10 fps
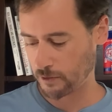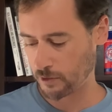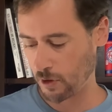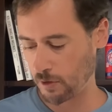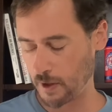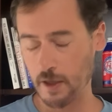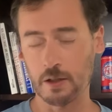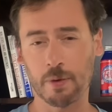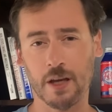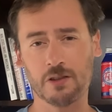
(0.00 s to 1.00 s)
So it
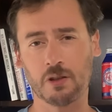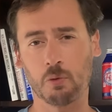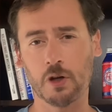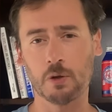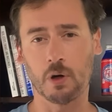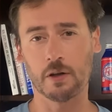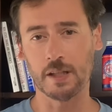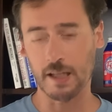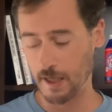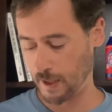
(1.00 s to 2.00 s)
depends on where you are in
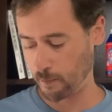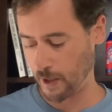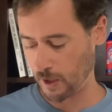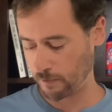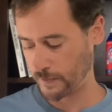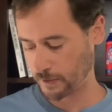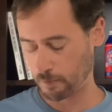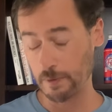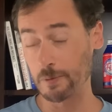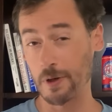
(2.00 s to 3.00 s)
the game. Area of effect
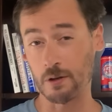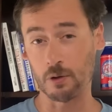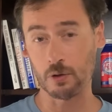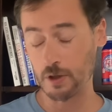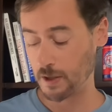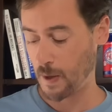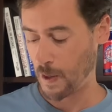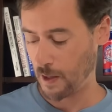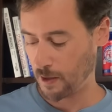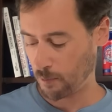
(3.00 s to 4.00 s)
will probably be better early.
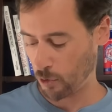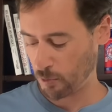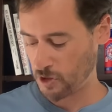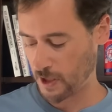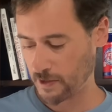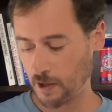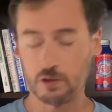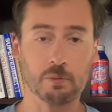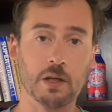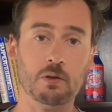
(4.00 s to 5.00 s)
More
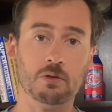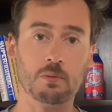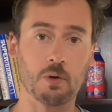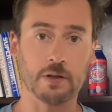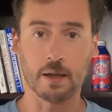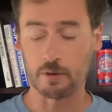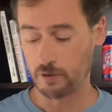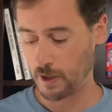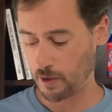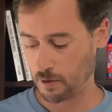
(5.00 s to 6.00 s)
projectiles will make you do more
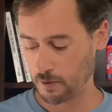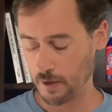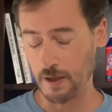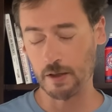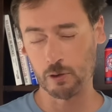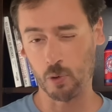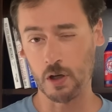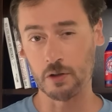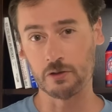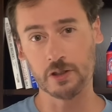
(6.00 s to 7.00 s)
damage later. And then if you
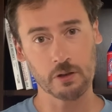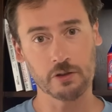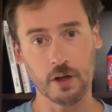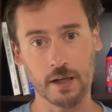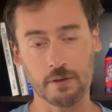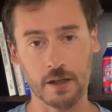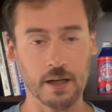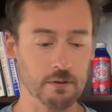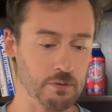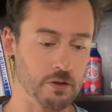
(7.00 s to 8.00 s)
want to do single target,
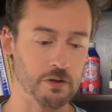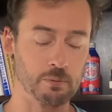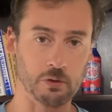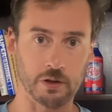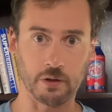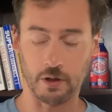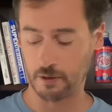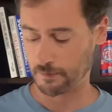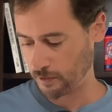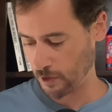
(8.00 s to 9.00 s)
again, versus
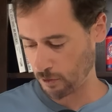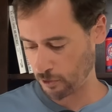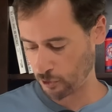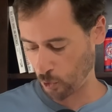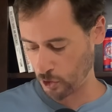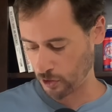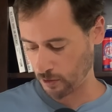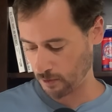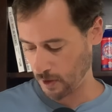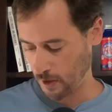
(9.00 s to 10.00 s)
multi-target. Tyr's
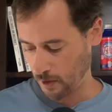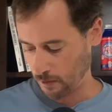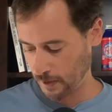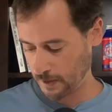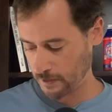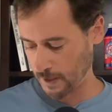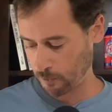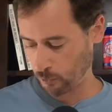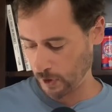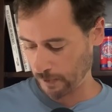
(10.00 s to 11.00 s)
Scorcher. Lightnings
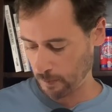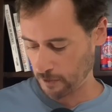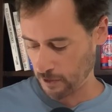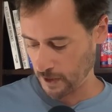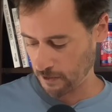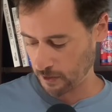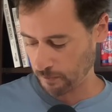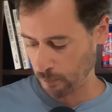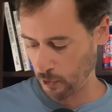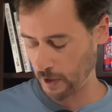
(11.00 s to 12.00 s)
have a 25% chance to
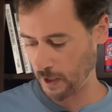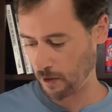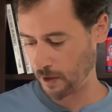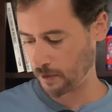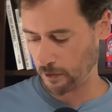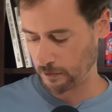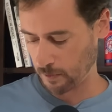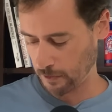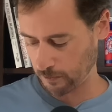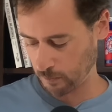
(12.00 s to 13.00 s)
leave a burning area. Let's
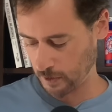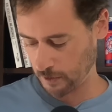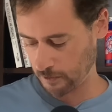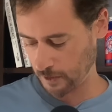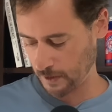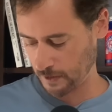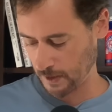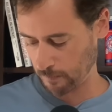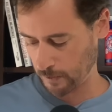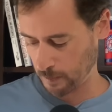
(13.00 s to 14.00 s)
see what this one is. Lightnings
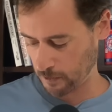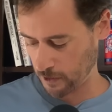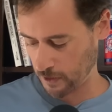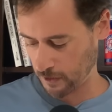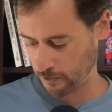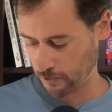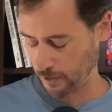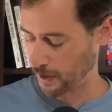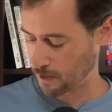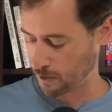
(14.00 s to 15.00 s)
have a 50% chance to
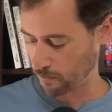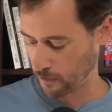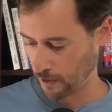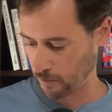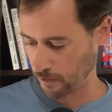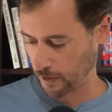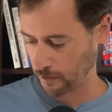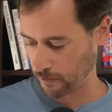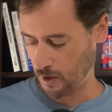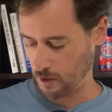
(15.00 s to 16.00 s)
stun enemies for 10
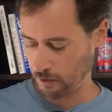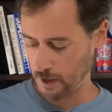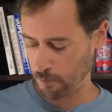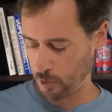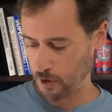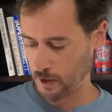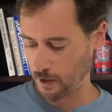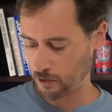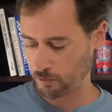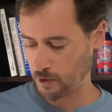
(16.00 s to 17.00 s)
seconds. You'll get burning
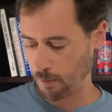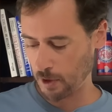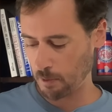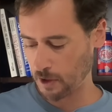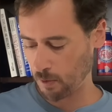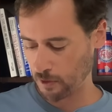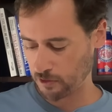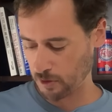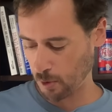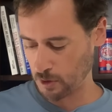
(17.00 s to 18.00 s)
elsewhere. I'm probably going
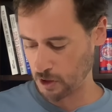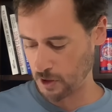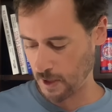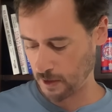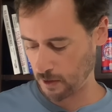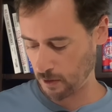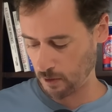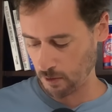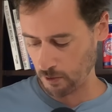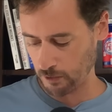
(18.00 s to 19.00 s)
Slowing Shock
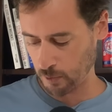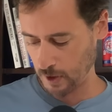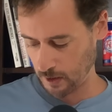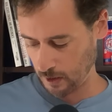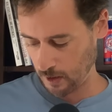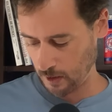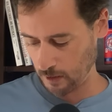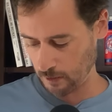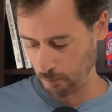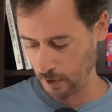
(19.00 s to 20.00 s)
here, Earthquake,
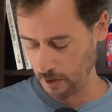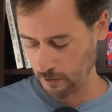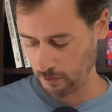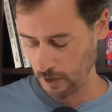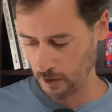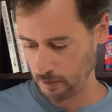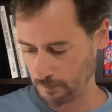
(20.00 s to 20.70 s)
and Mighty Strike.